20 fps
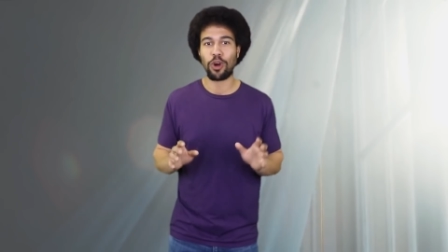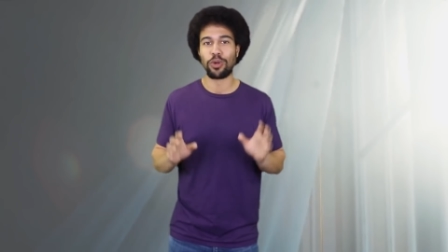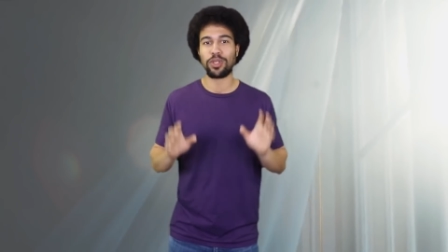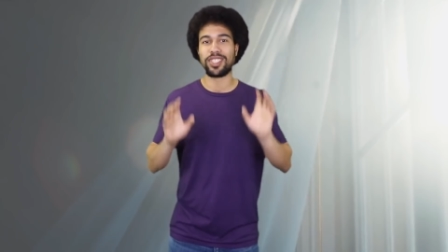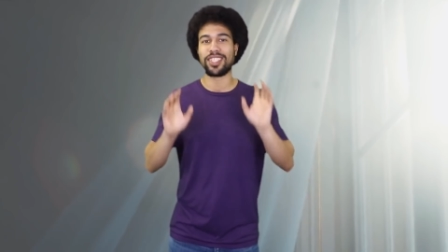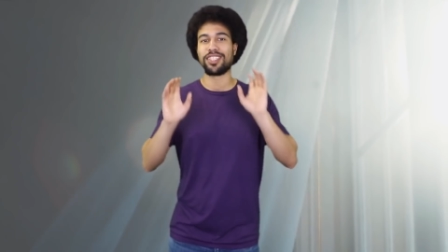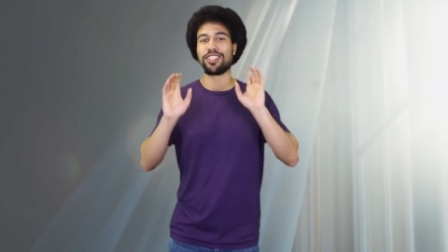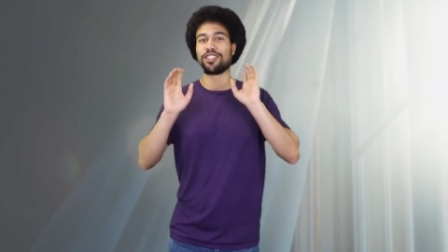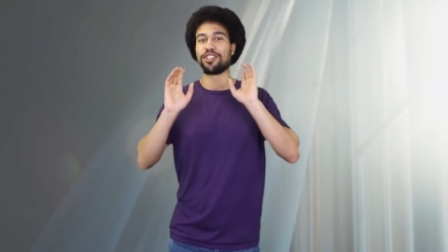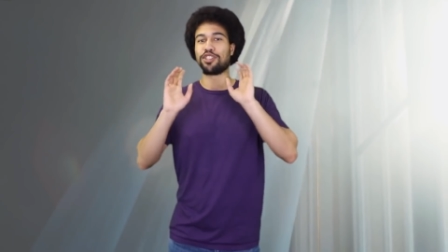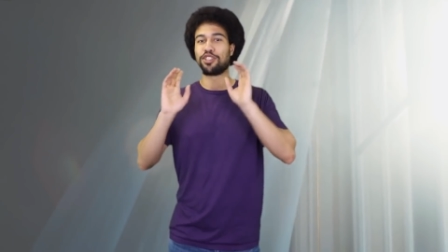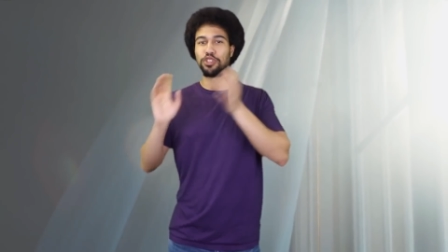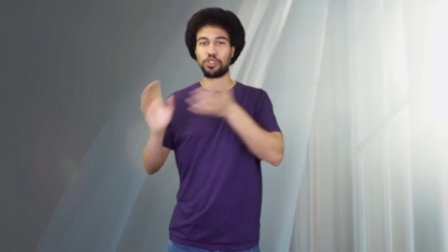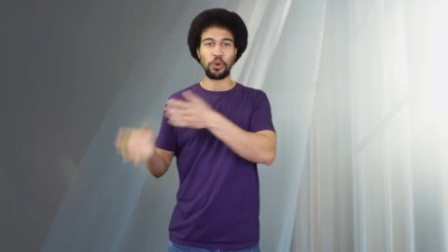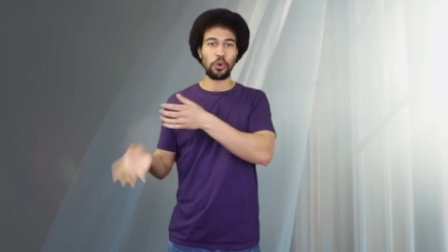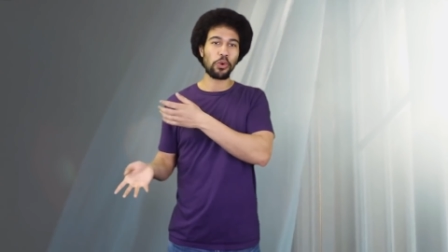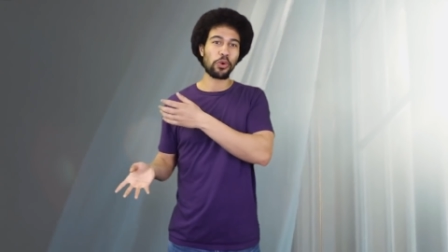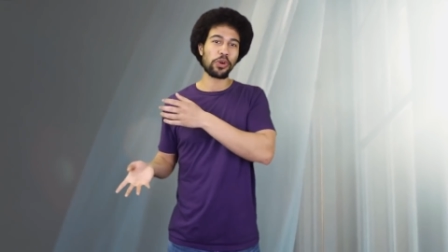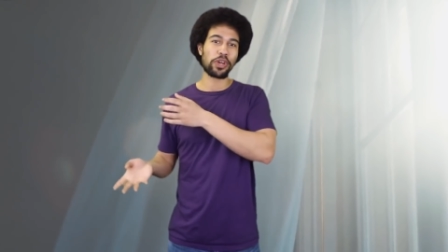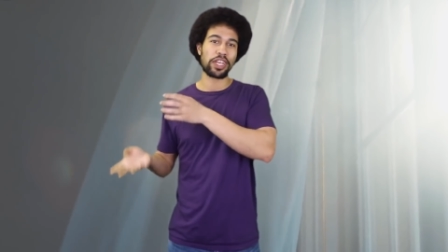Or was this a
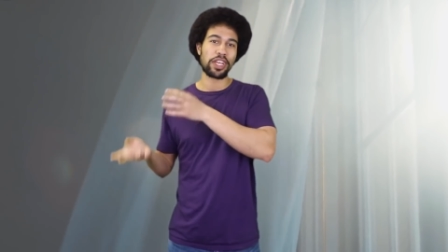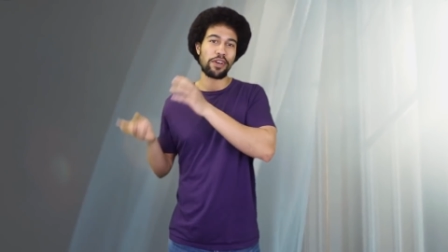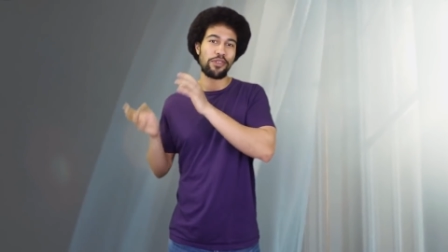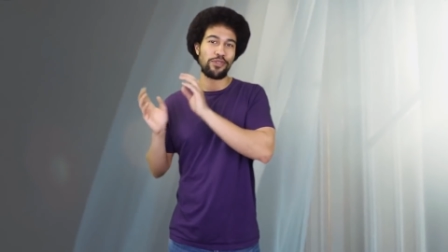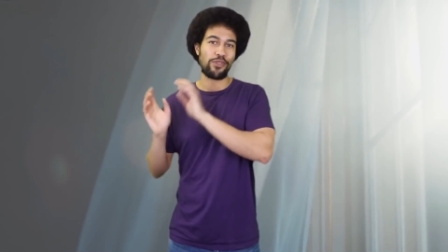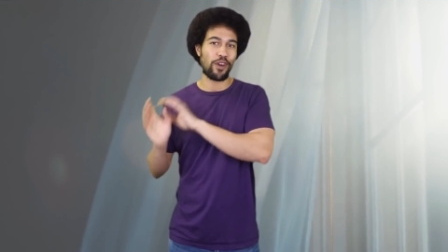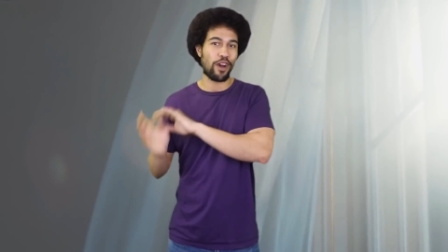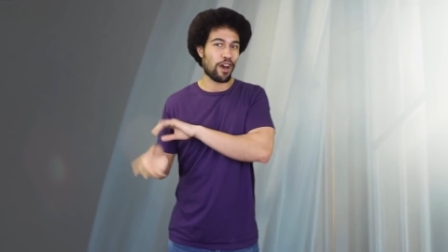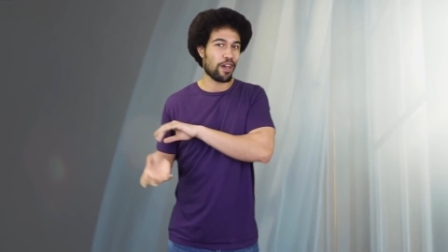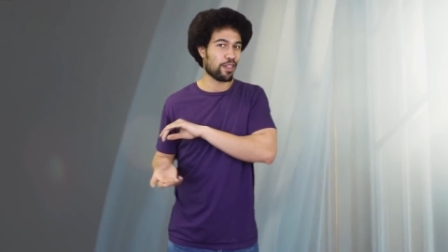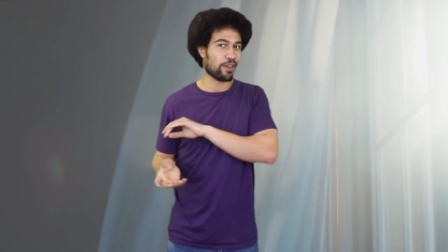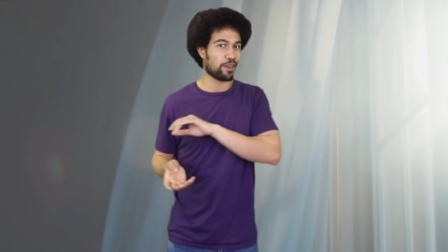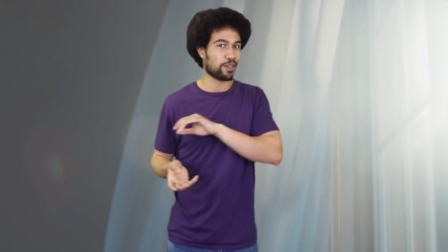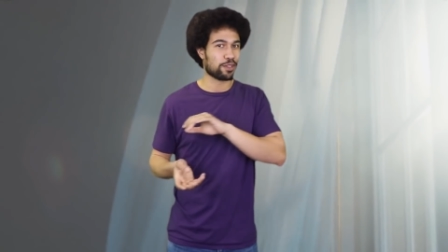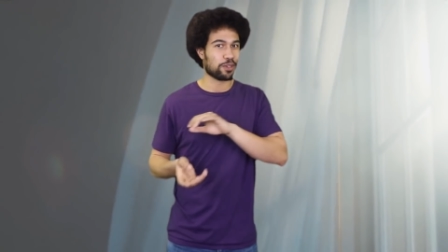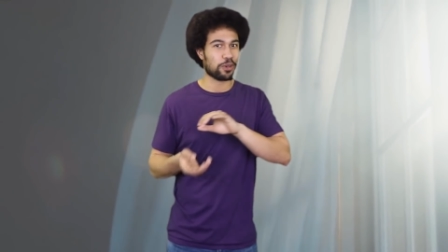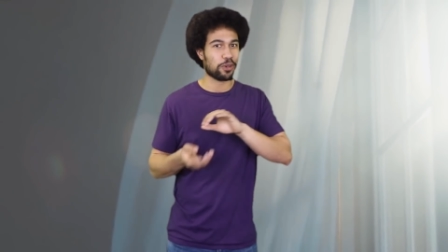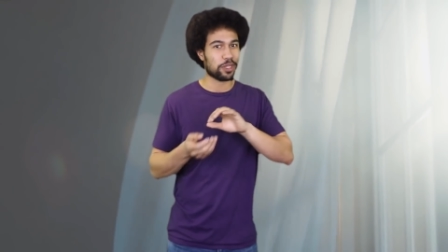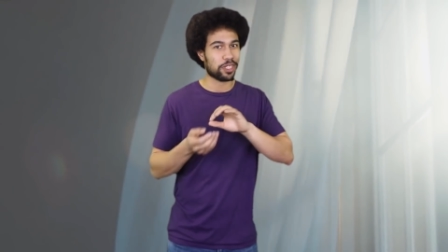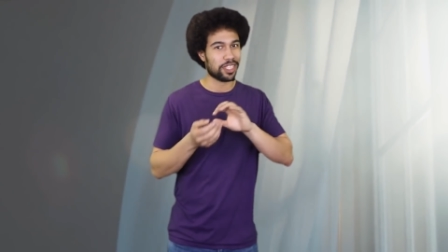story a father
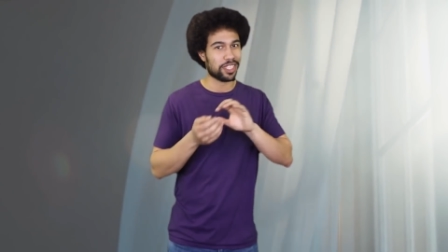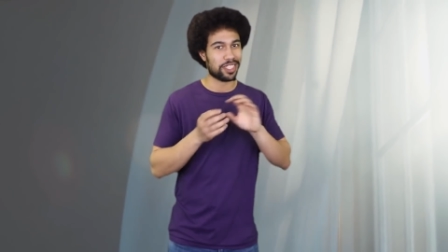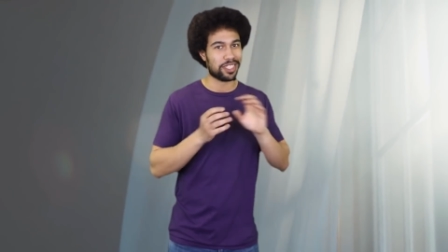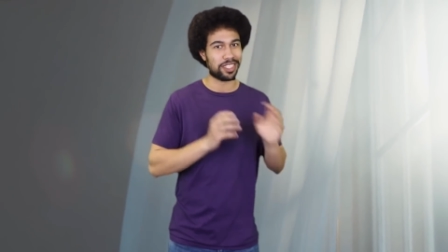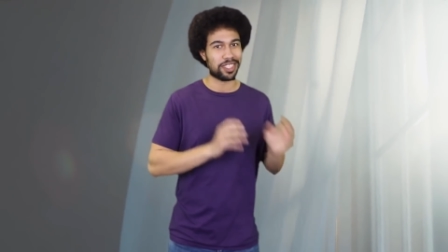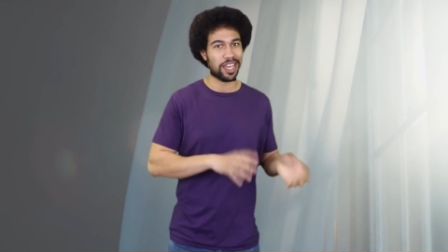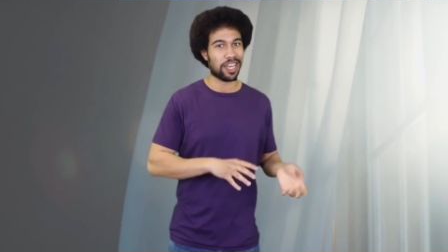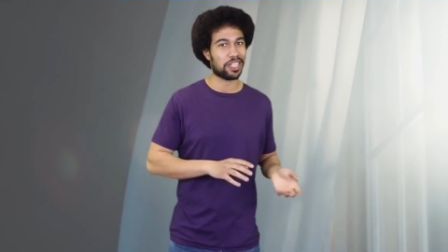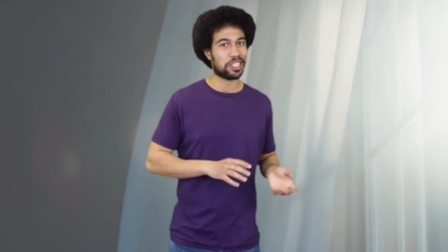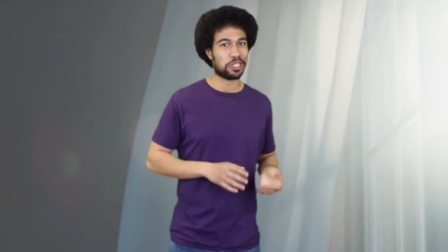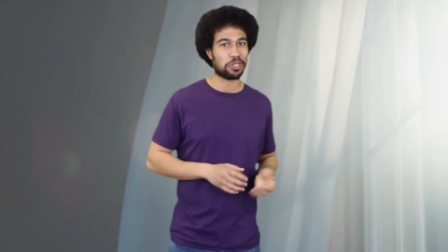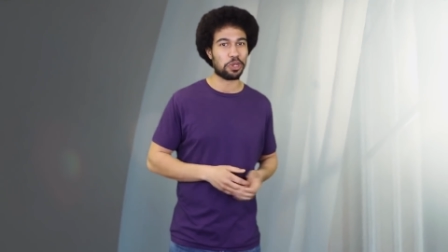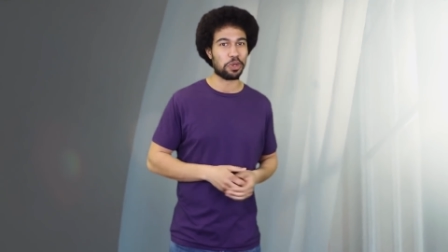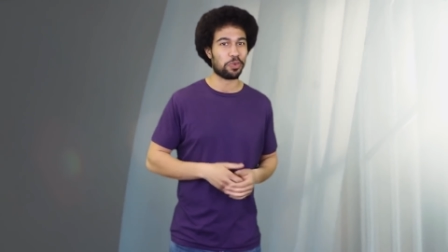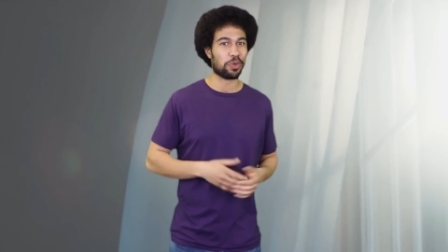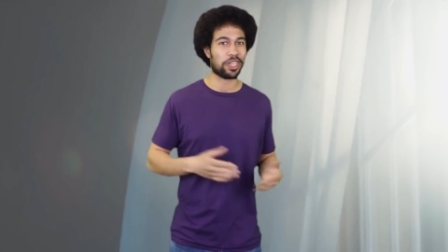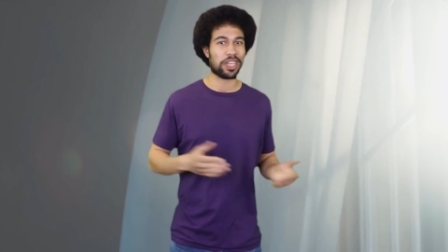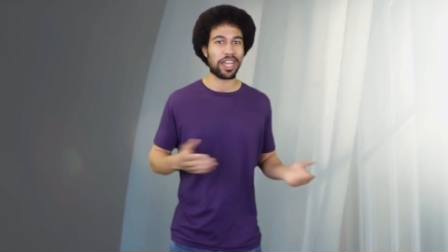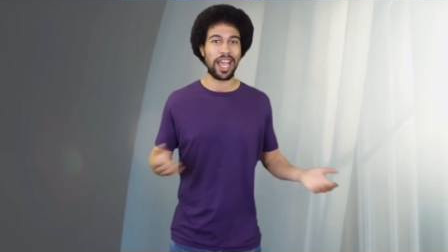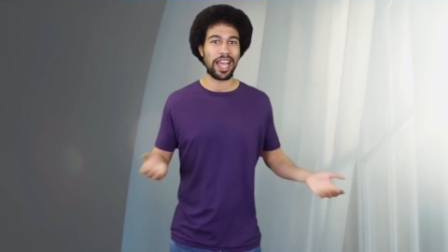told his son so he
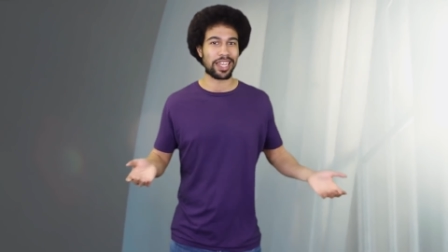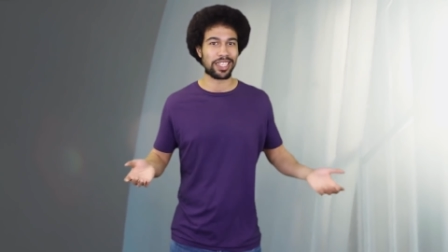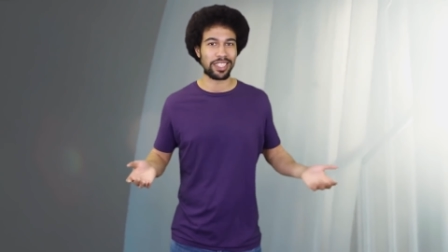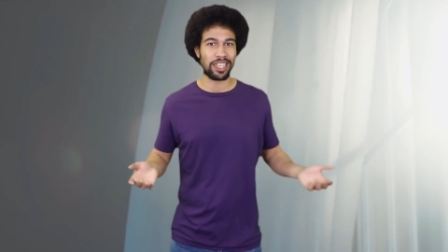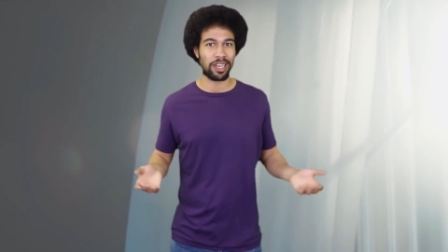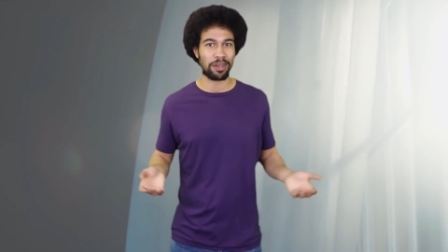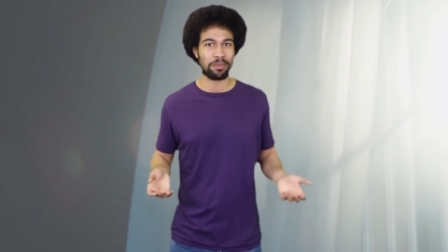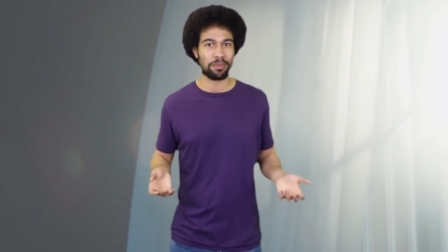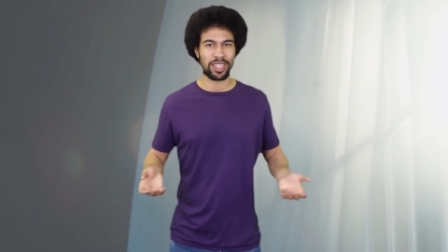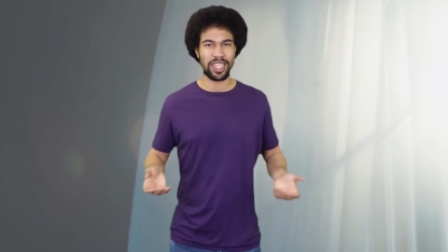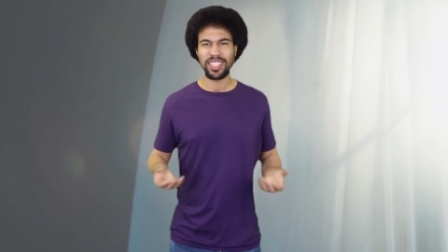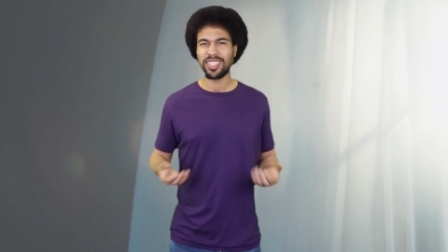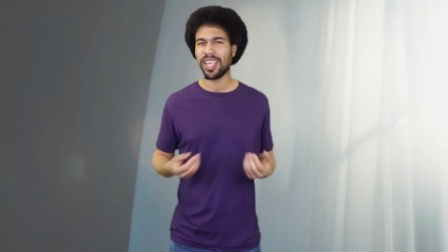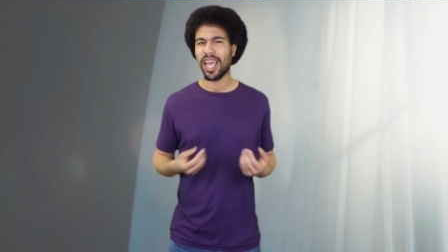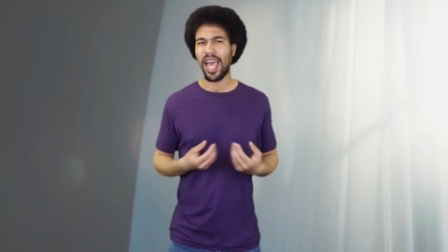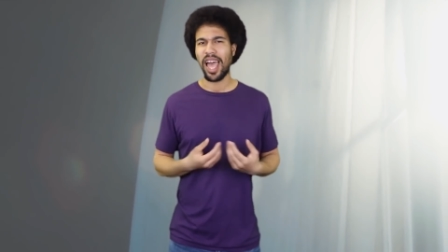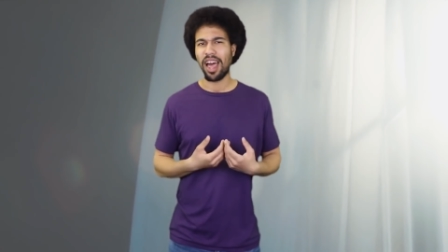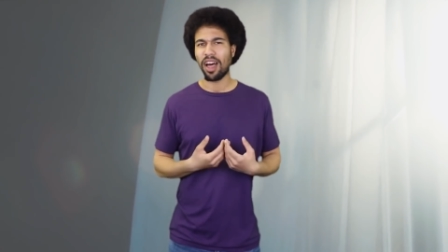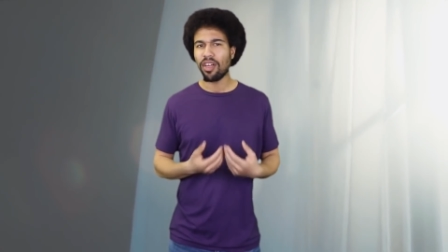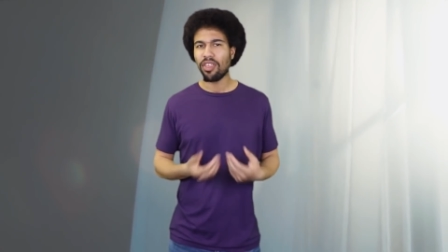wouldn't act up. That's
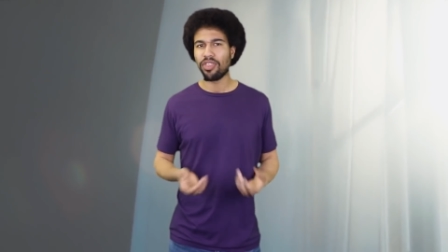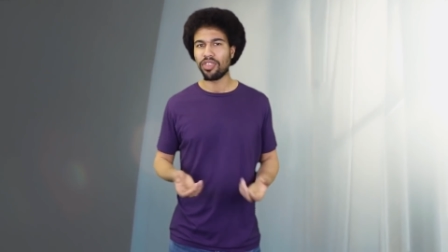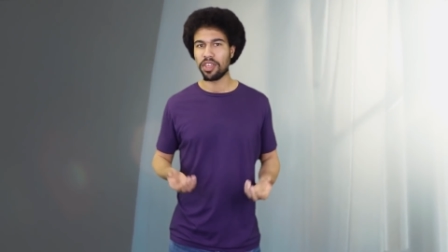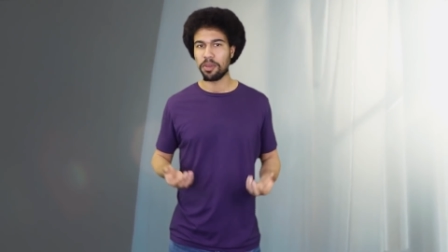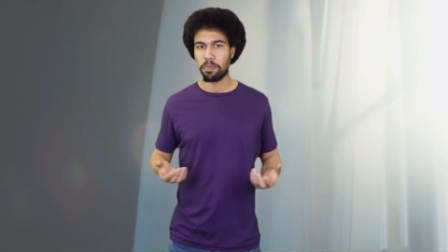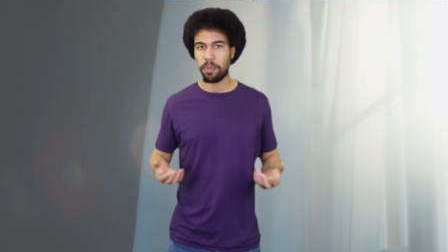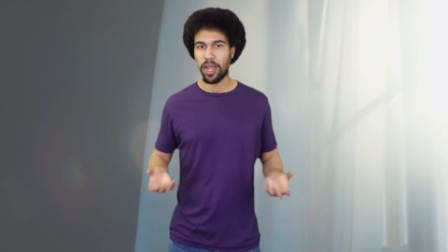healthy